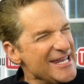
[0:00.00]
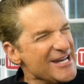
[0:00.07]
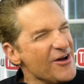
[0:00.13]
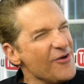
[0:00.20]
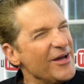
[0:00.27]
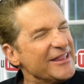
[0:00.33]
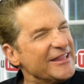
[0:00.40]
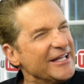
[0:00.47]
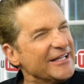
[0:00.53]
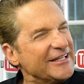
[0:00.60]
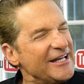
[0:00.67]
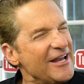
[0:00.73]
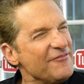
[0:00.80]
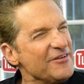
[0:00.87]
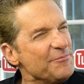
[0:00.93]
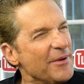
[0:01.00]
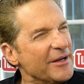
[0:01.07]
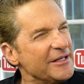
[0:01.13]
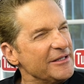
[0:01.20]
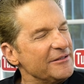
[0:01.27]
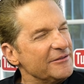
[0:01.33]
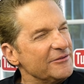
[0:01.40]
know, I think that
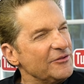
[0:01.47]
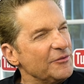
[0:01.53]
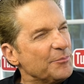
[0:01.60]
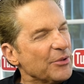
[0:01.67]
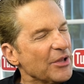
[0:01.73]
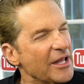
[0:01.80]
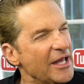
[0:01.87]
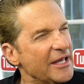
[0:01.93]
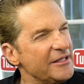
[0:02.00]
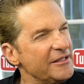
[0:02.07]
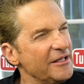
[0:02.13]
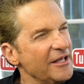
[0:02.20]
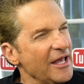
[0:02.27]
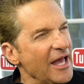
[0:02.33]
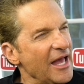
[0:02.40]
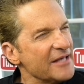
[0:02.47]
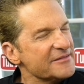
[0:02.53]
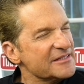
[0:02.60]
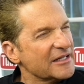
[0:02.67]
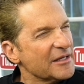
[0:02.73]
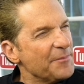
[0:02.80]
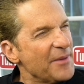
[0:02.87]
everybody you play has
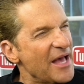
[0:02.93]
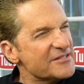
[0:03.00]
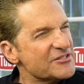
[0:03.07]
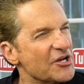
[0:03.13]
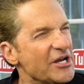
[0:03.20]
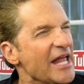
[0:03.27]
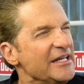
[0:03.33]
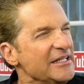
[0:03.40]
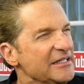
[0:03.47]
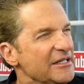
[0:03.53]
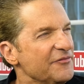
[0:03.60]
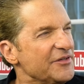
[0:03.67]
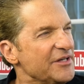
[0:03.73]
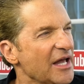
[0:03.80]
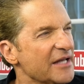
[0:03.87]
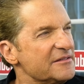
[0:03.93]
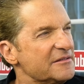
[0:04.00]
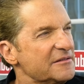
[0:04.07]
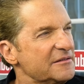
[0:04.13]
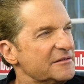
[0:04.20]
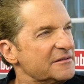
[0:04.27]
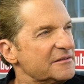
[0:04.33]
the capacity on any given night
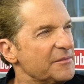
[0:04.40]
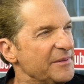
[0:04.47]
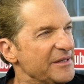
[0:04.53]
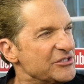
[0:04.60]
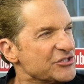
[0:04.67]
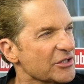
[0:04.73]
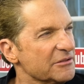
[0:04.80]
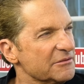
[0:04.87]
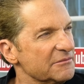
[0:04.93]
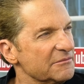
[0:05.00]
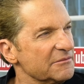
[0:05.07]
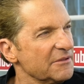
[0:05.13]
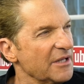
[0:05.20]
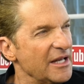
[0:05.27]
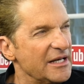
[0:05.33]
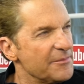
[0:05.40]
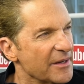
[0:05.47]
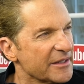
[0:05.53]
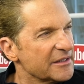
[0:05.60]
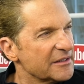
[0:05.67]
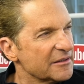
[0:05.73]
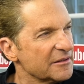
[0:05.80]
to beat you.
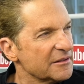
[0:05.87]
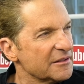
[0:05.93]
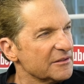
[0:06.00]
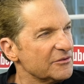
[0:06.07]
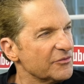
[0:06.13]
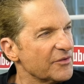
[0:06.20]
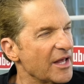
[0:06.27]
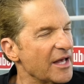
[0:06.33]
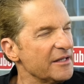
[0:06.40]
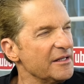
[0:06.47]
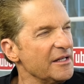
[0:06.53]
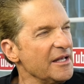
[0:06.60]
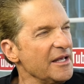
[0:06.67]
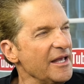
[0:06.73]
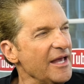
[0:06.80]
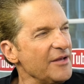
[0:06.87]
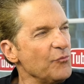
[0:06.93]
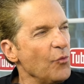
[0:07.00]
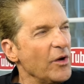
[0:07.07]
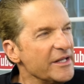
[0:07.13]
Anybody can do that. And one